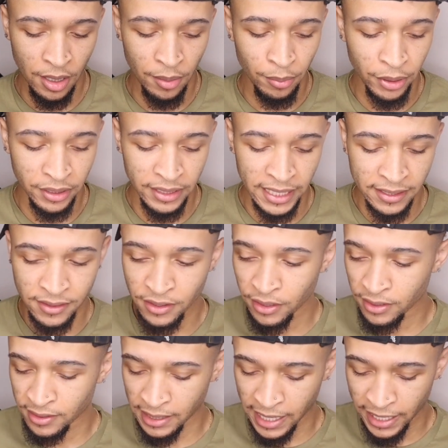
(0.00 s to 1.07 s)
But that's the
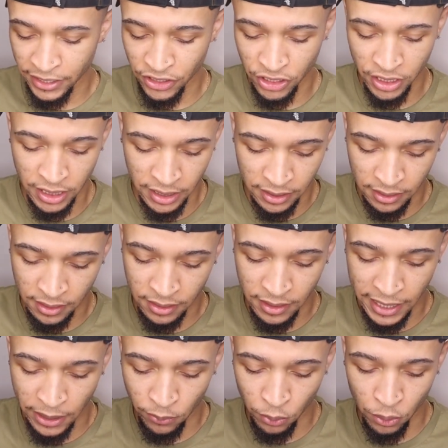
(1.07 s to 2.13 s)
size sheet
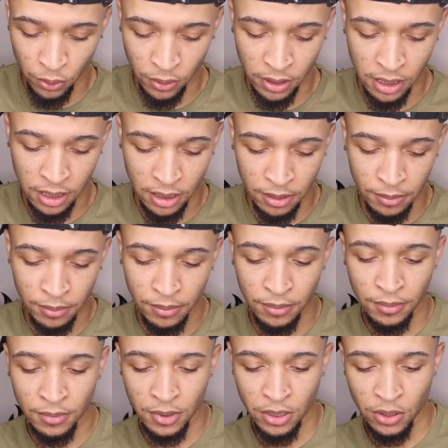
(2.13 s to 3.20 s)
that will come
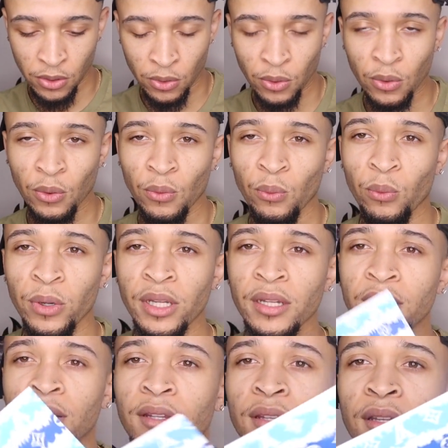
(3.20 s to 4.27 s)

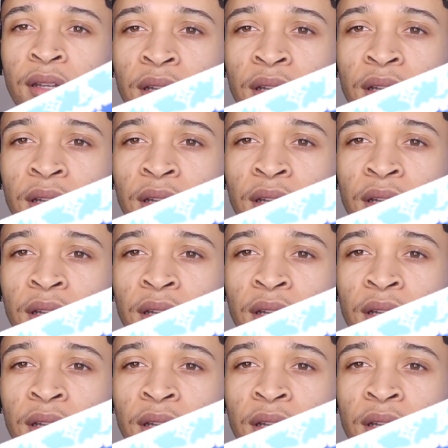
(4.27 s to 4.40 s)
with.